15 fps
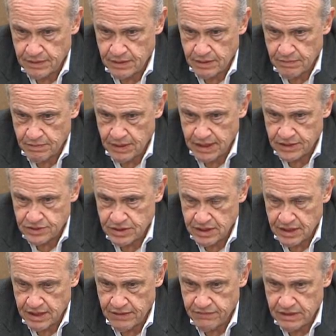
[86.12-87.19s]

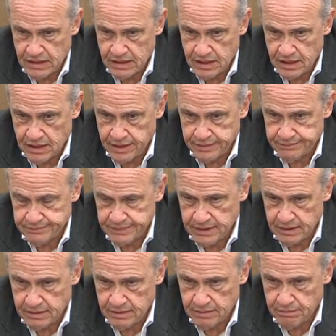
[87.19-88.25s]
complexity of it, the
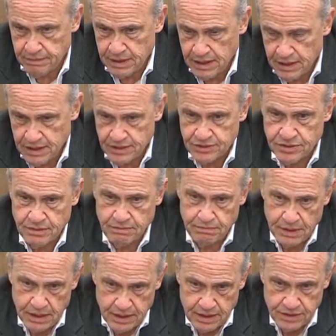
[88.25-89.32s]
billions and
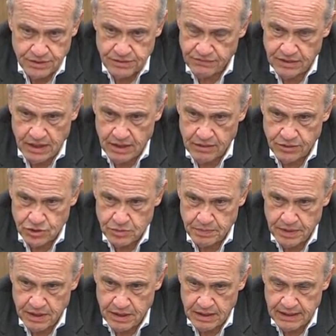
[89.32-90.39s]
billions of dollars
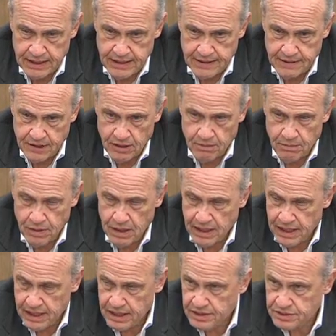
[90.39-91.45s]
spent in
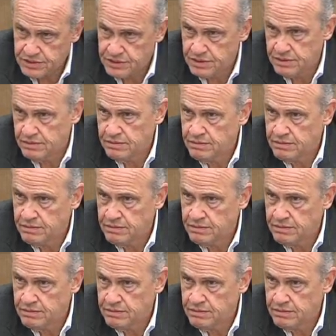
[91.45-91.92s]
compliance,